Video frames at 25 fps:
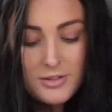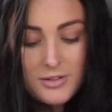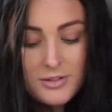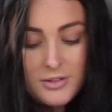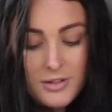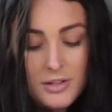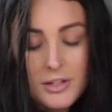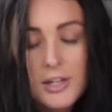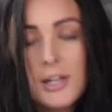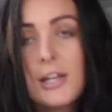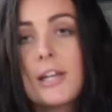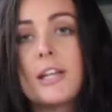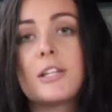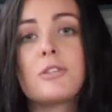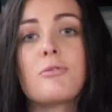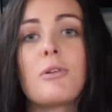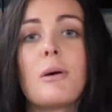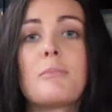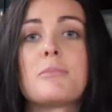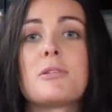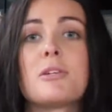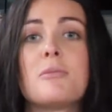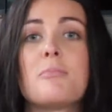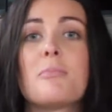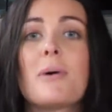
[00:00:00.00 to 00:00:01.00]
I'm getting
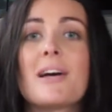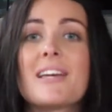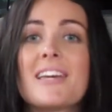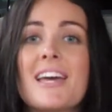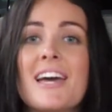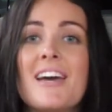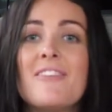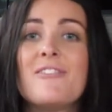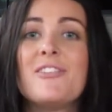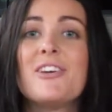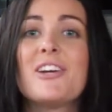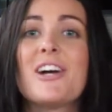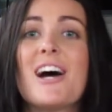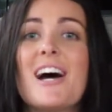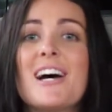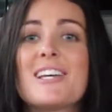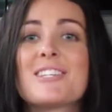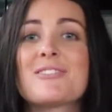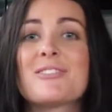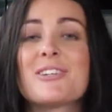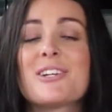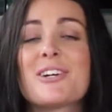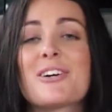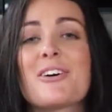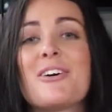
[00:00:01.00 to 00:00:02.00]
interrupted. But yeah, if you guys
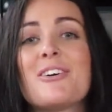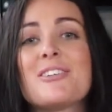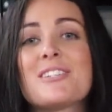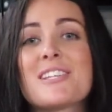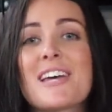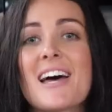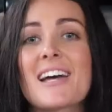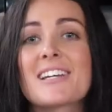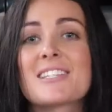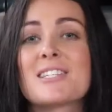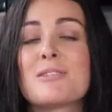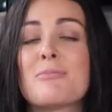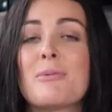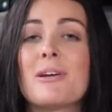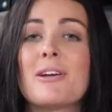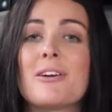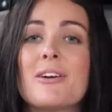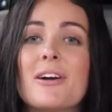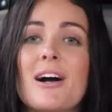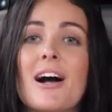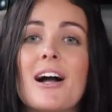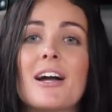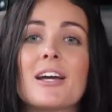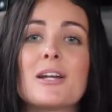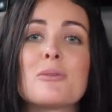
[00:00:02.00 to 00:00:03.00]
want to contact Superior,
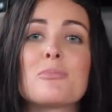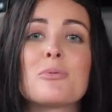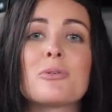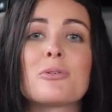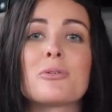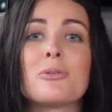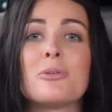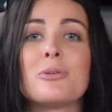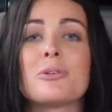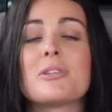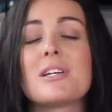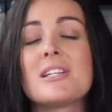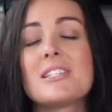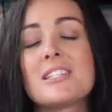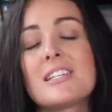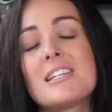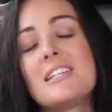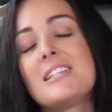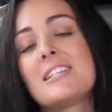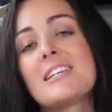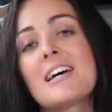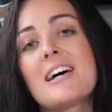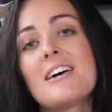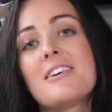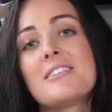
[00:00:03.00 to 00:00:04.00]
I'm going to put all their
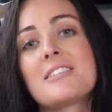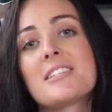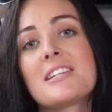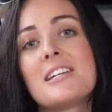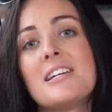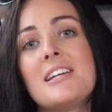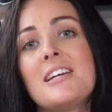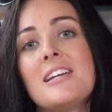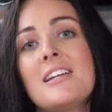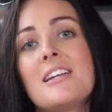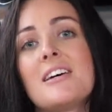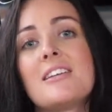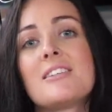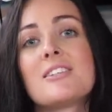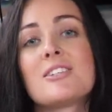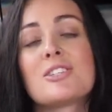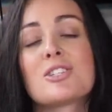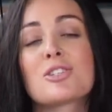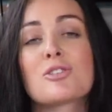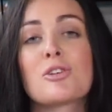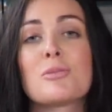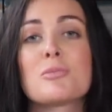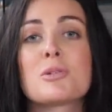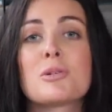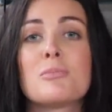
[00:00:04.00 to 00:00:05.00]
details in the
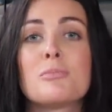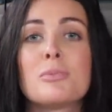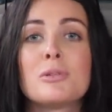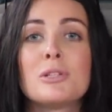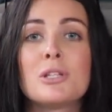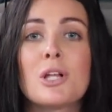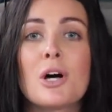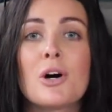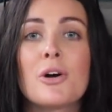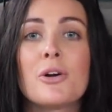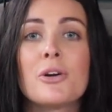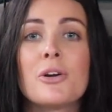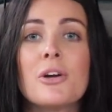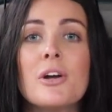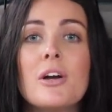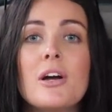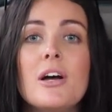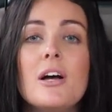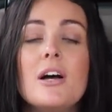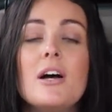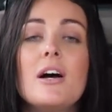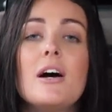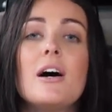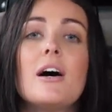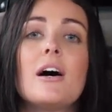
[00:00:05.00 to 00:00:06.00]
description below.
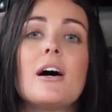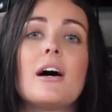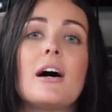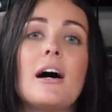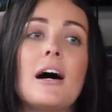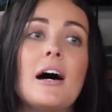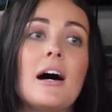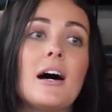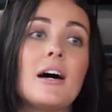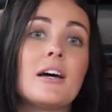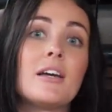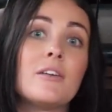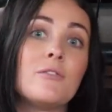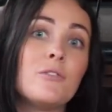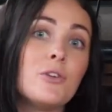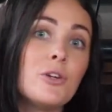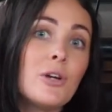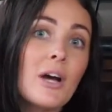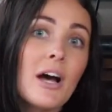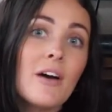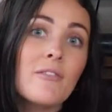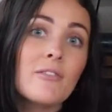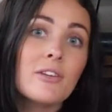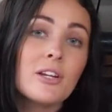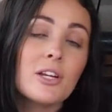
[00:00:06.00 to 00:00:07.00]
If you
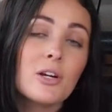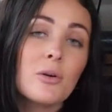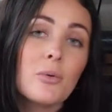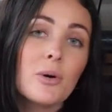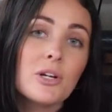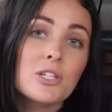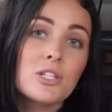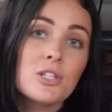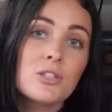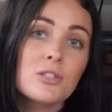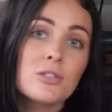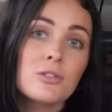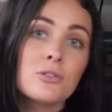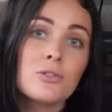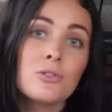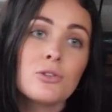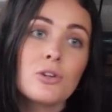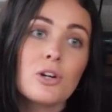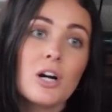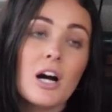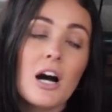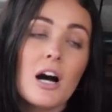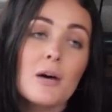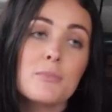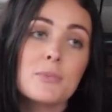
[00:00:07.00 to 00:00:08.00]
have any questions on your
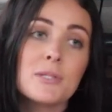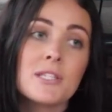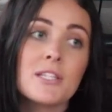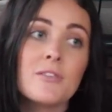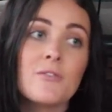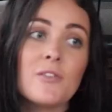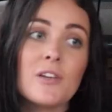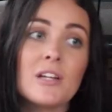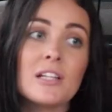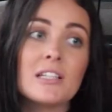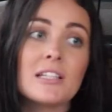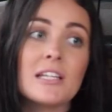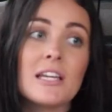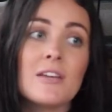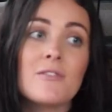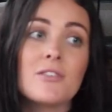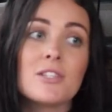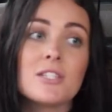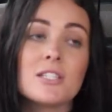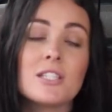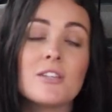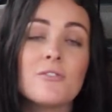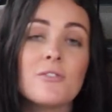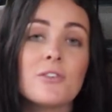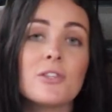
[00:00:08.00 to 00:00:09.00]
car specifically, if it's
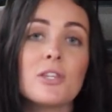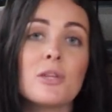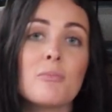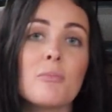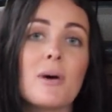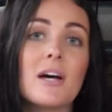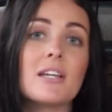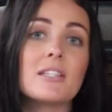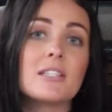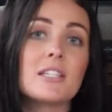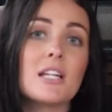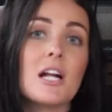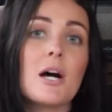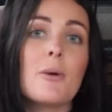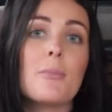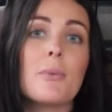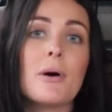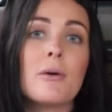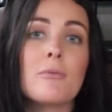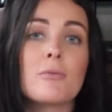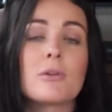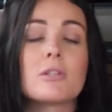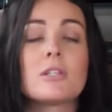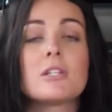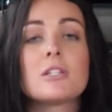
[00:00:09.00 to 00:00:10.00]
different than my setup, I
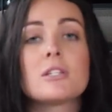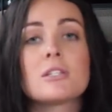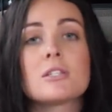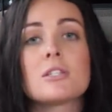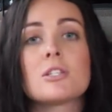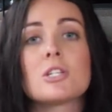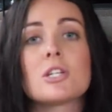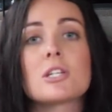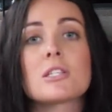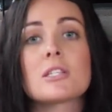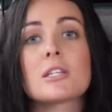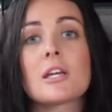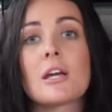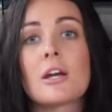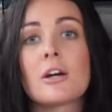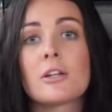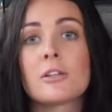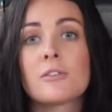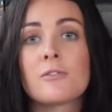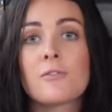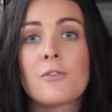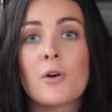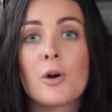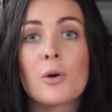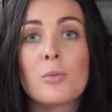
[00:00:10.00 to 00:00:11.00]
really just suggest getting on the
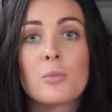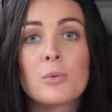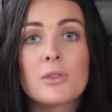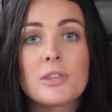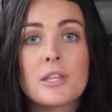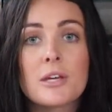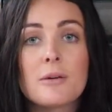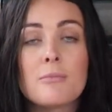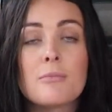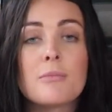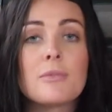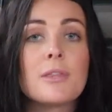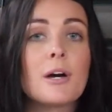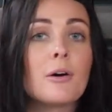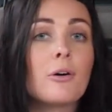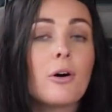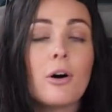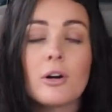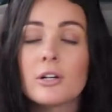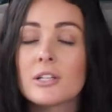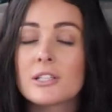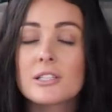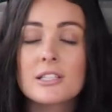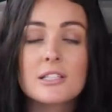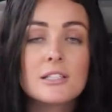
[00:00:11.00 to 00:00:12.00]
phone with them. They'll
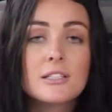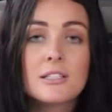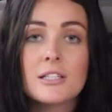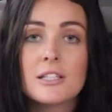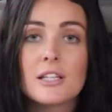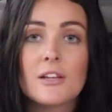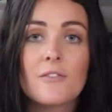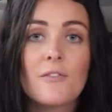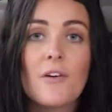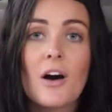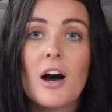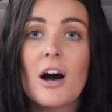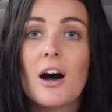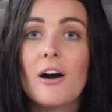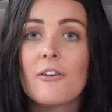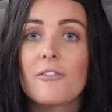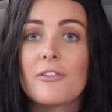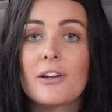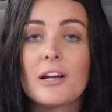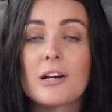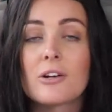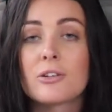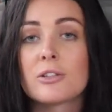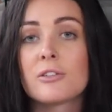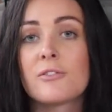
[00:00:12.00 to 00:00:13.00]
honestly sit there for half an
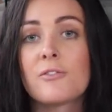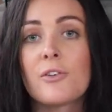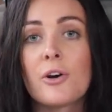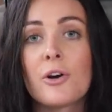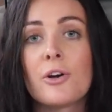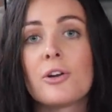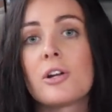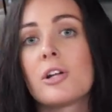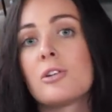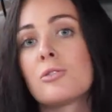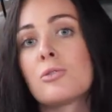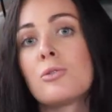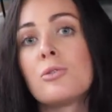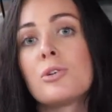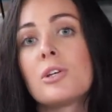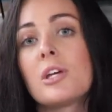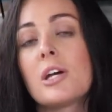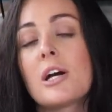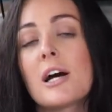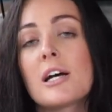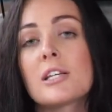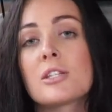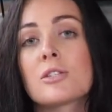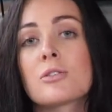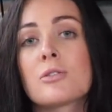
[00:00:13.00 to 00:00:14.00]
hour on the phone and talk you
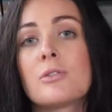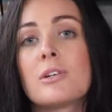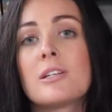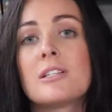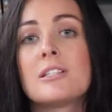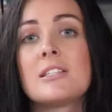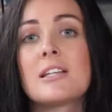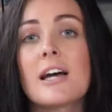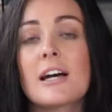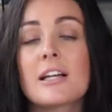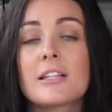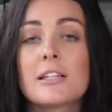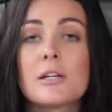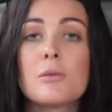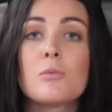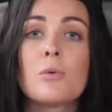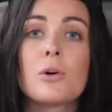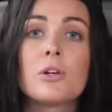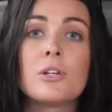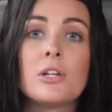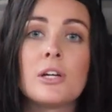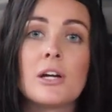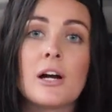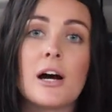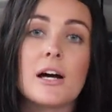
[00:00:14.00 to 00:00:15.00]
guys through exactly
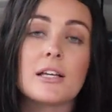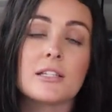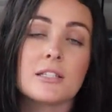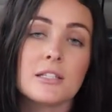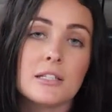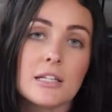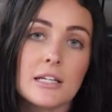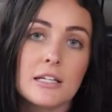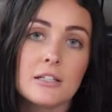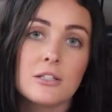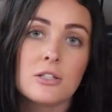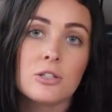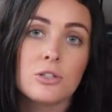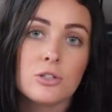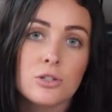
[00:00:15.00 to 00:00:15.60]
what you guys need to